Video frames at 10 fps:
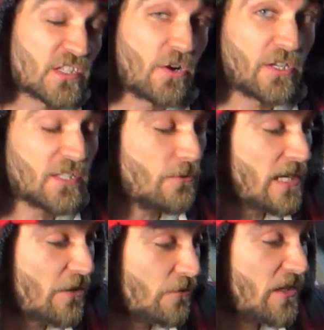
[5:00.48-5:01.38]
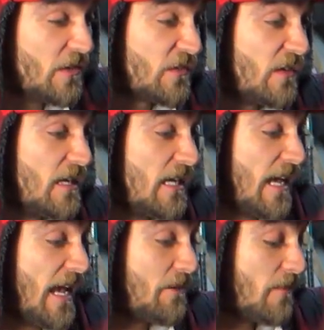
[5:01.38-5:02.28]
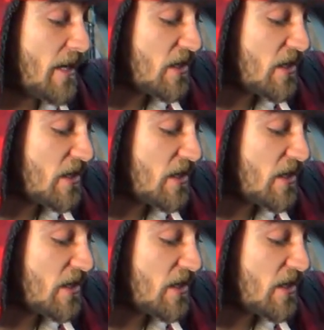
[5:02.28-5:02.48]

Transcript: started to increase, and my